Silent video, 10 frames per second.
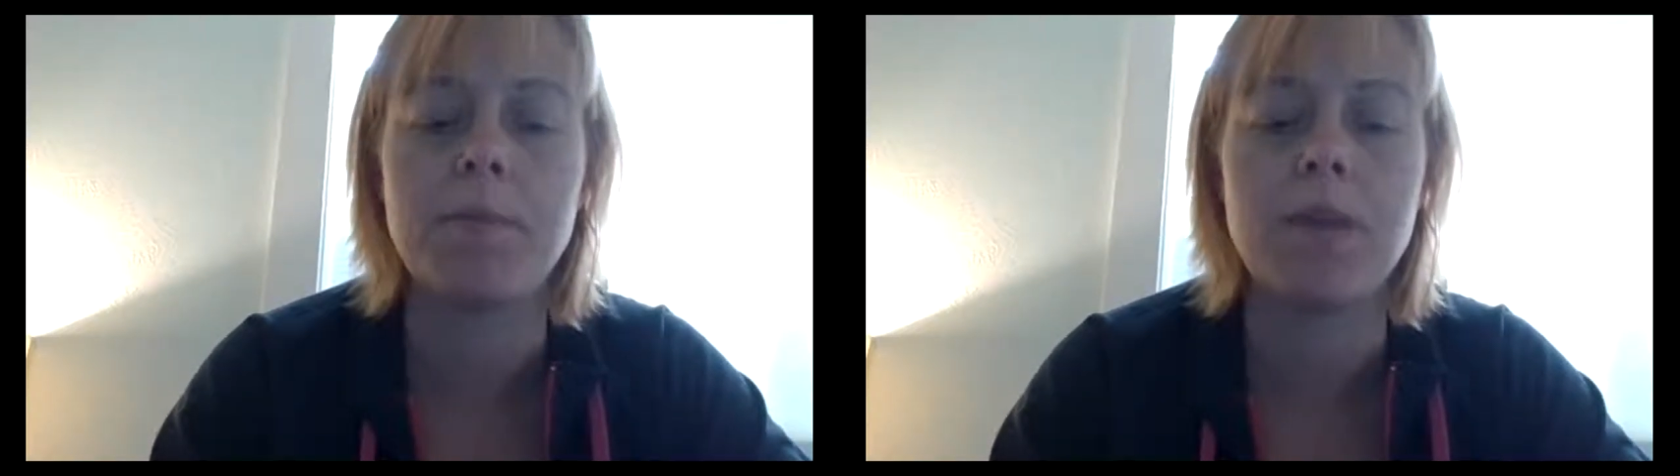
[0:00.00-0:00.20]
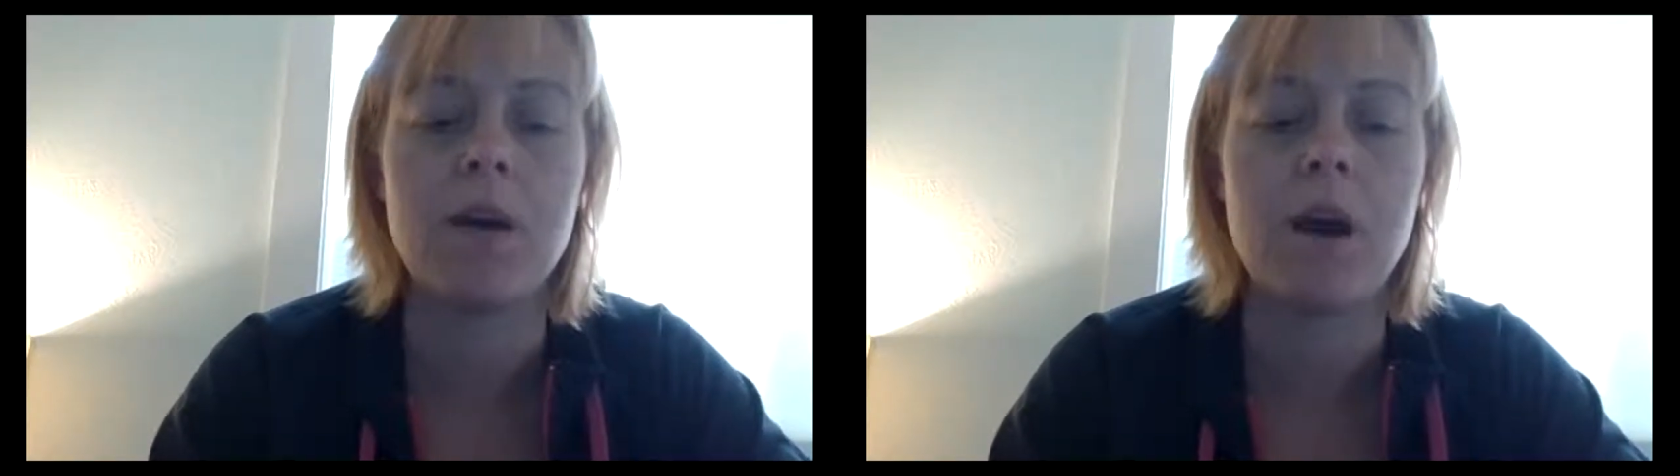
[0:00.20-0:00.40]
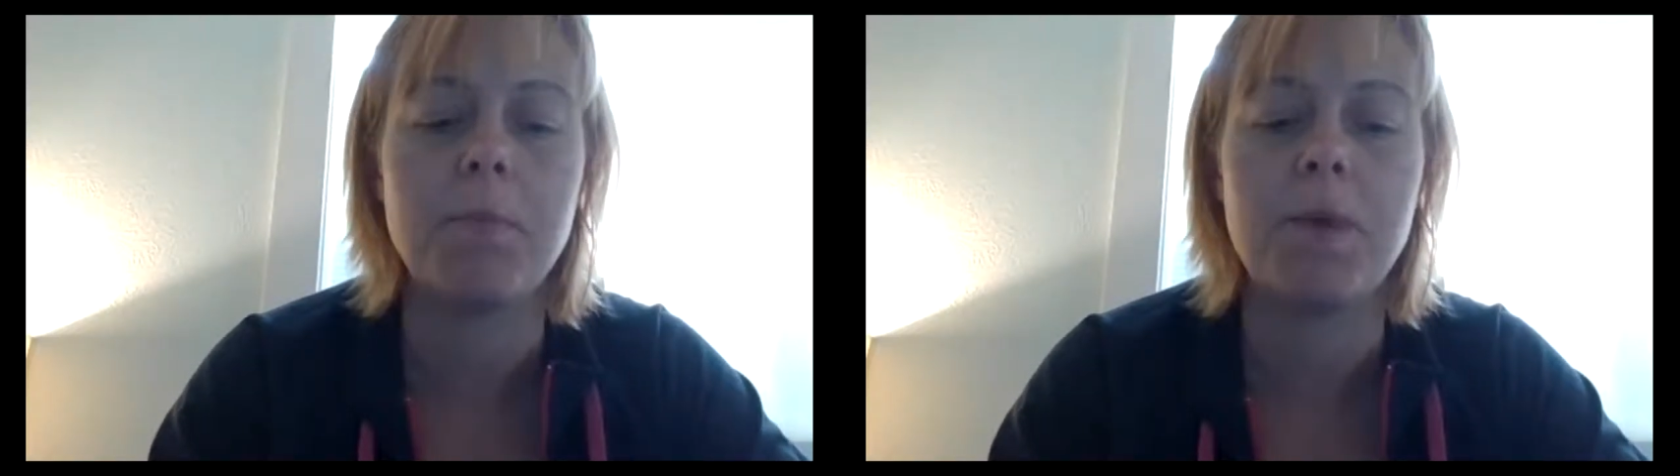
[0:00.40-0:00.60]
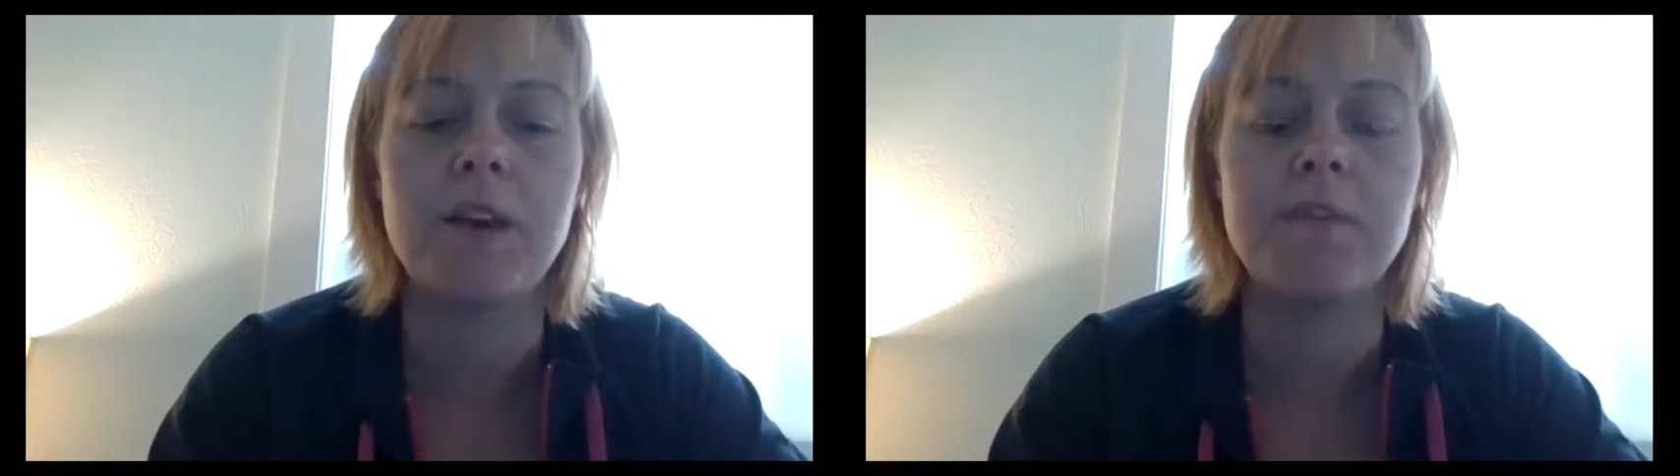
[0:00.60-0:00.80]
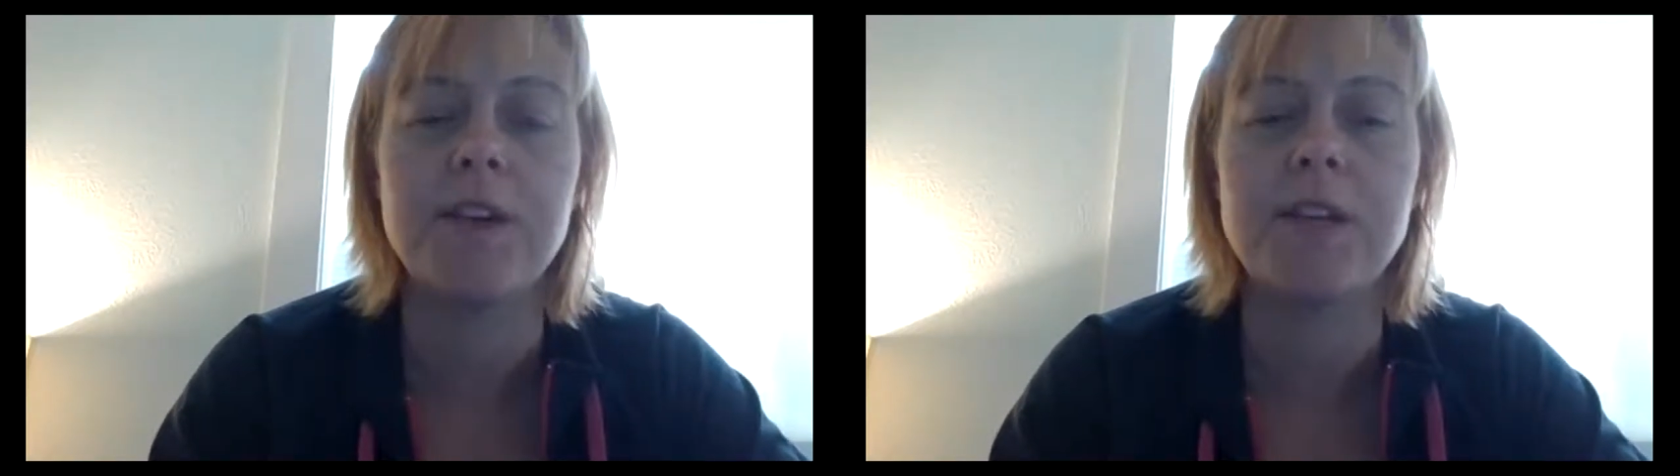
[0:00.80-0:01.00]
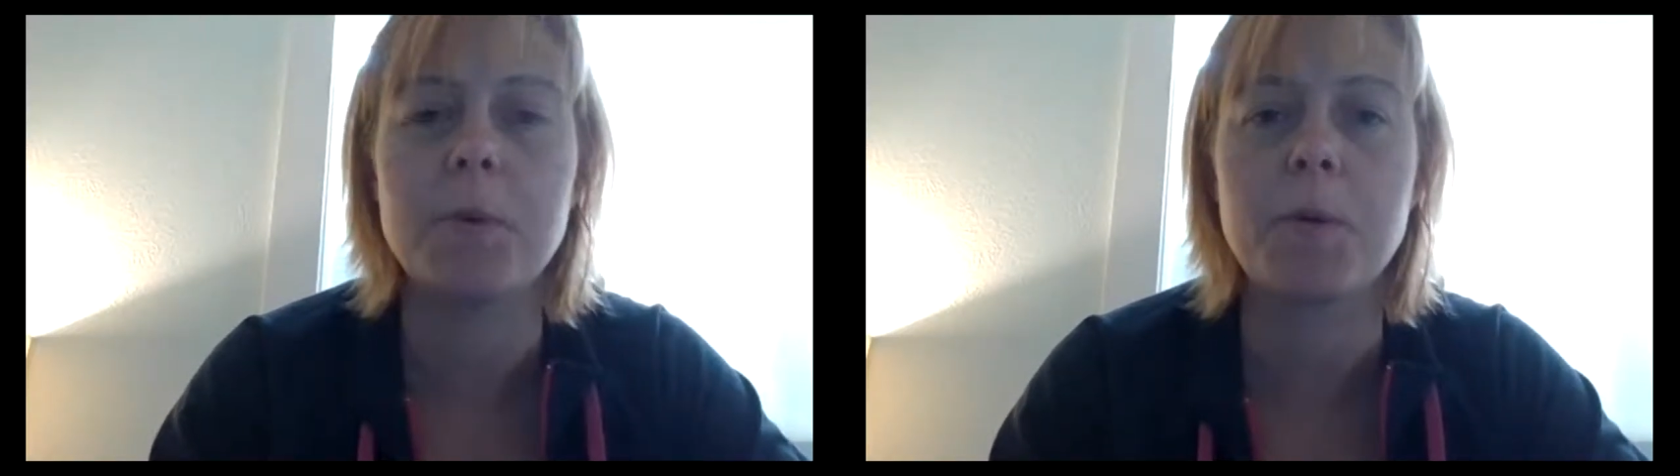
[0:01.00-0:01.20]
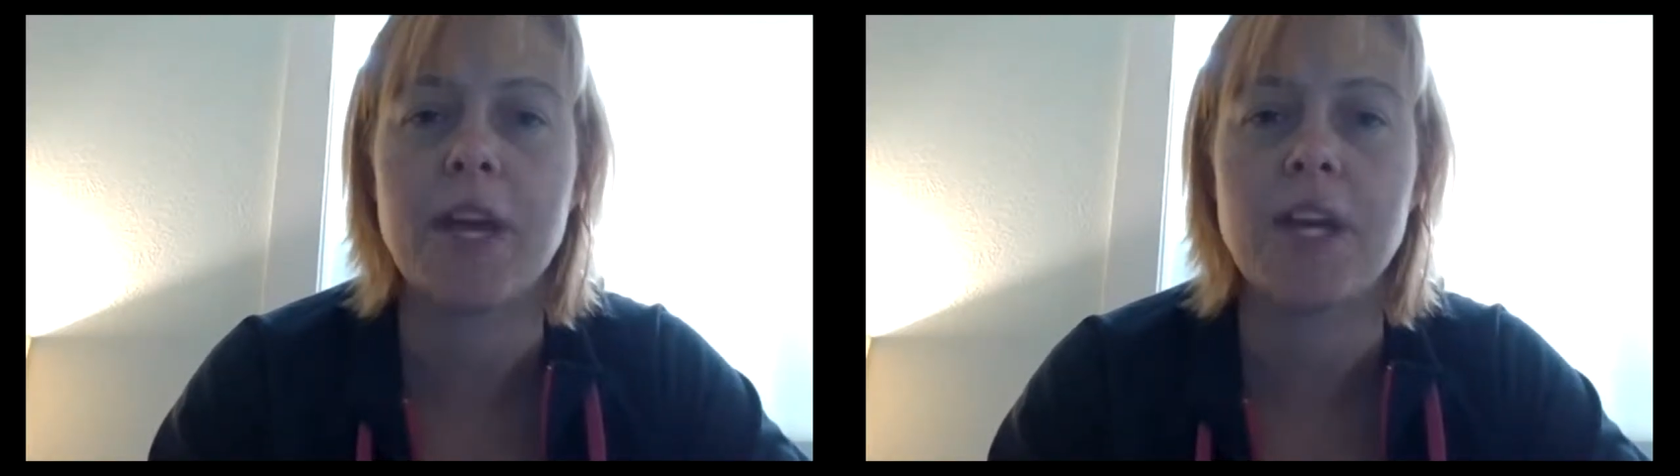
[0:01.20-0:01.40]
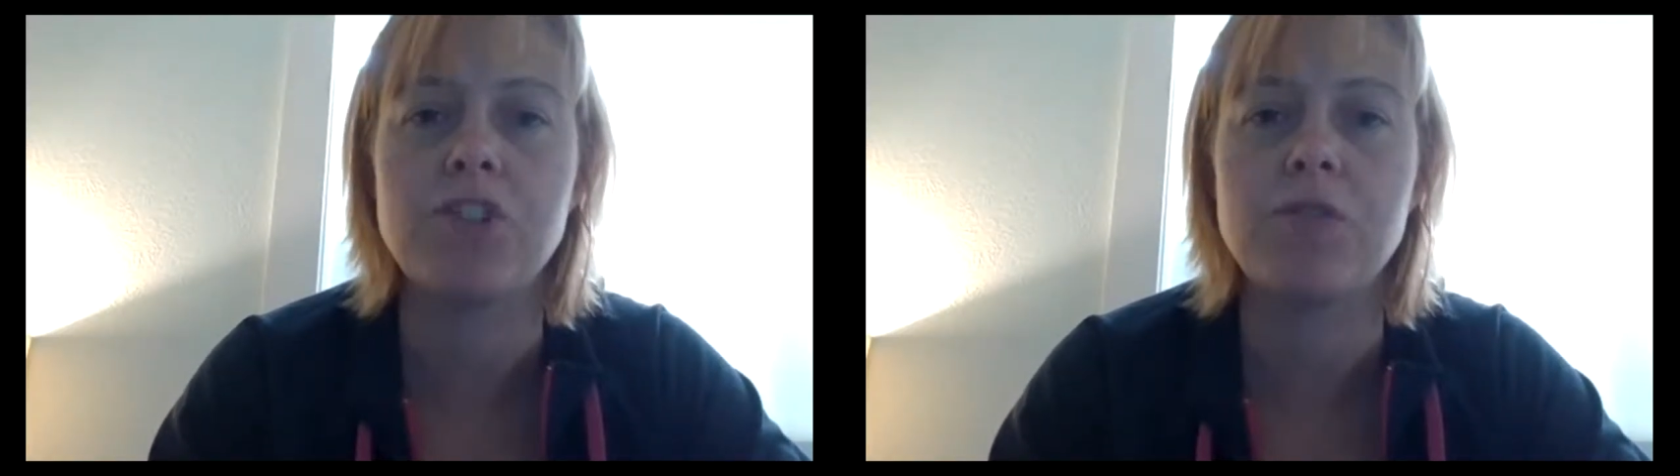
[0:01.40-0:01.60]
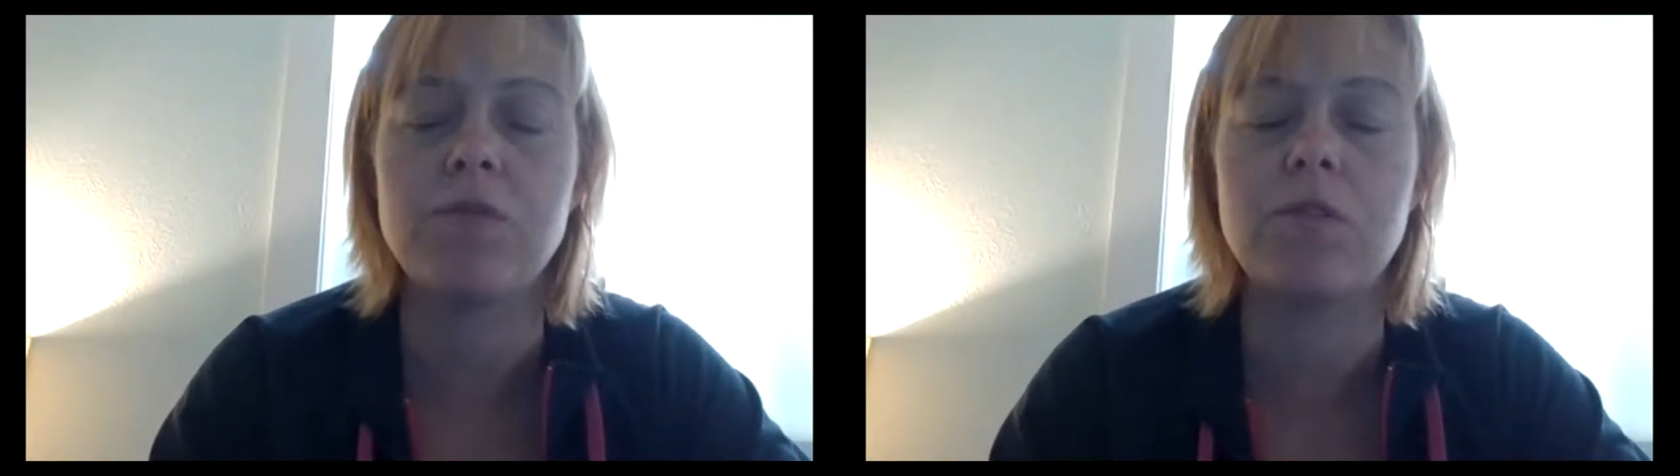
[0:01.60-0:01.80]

Facebook page,